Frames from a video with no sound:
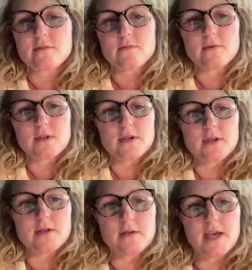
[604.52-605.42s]
and
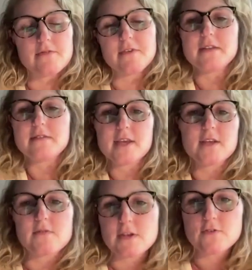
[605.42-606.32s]
uh, yeah, think
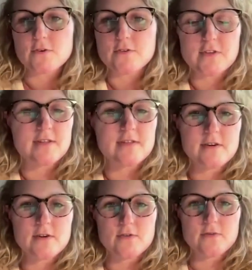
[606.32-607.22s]
tank, resource
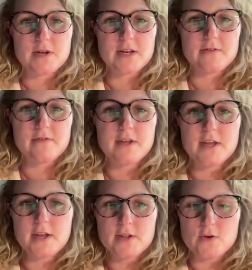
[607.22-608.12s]
center, those were kind of
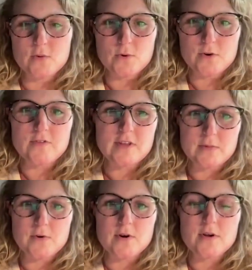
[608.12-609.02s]
the words
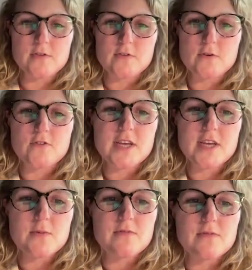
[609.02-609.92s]
that were
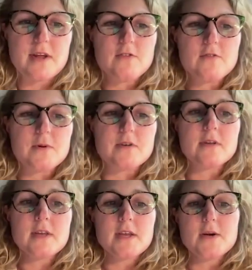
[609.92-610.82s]
associated with TAUS.
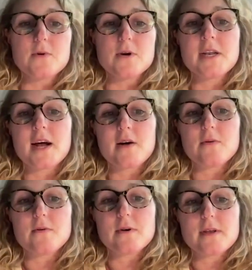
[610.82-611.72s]
But We're
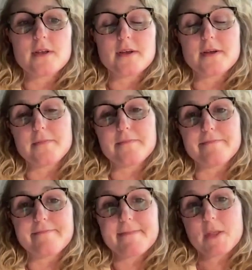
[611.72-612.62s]
now
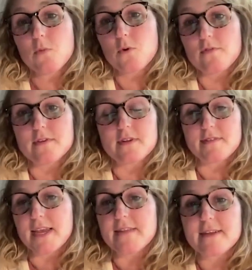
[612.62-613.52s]
um, more of a
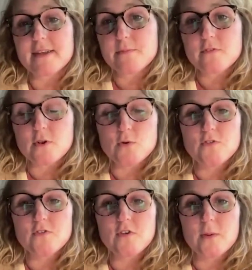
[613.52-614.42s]
data
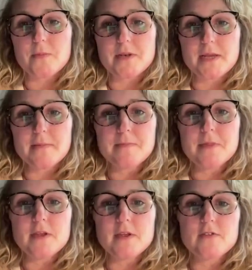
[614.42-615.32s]
solutions company.
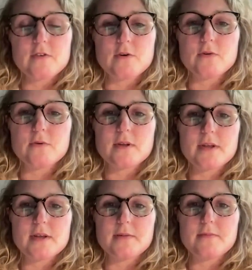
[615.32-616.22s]
So
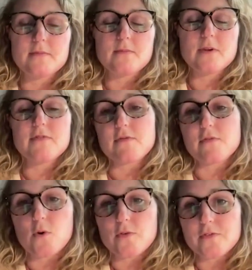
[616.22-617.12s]
um, we've
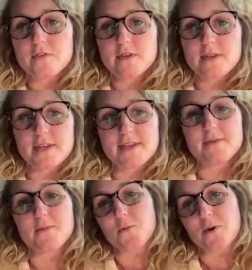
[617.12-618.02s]
evolved
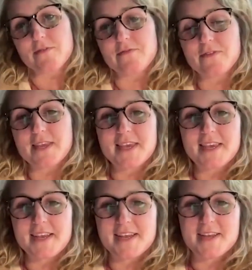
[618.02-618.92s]
um, with
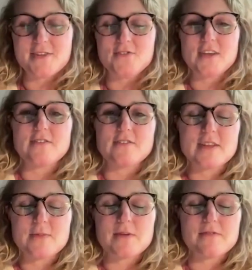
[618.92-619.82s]
the uh, the
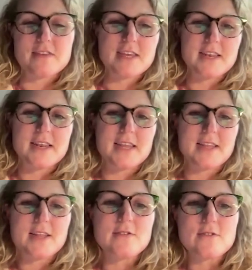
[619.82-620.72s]
changes that we've seen
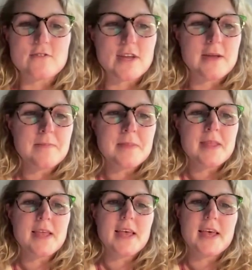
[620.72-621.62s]
in the industry,
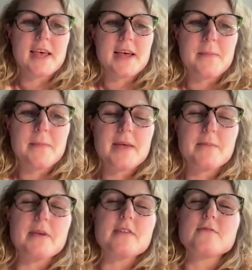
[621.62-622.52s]
um,
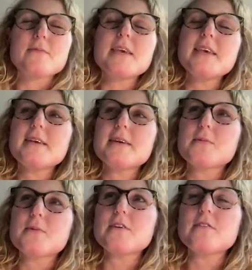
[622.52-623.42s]
because we
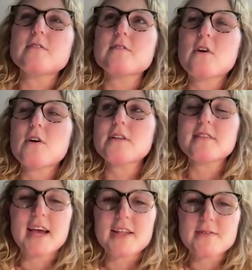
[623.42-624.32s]
we
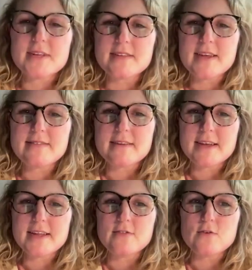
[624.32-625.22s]
started gathering
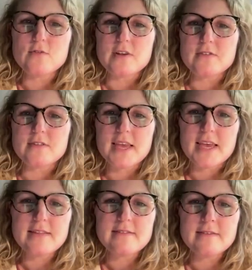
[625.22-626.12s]
data in two thousand
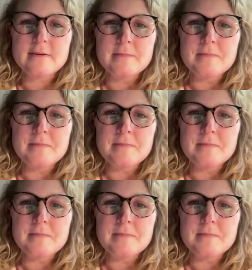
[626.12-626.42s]
eight,